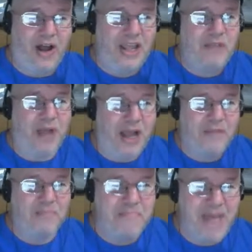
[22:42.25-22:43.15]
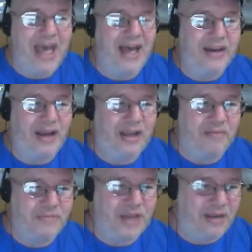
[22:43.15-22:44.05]
I am mad.
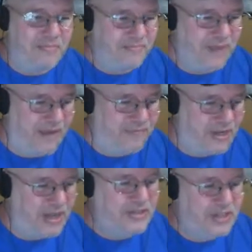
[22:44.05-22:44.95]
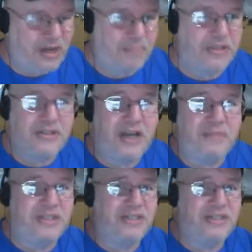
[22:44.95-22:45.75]
I've cussed a couple of times.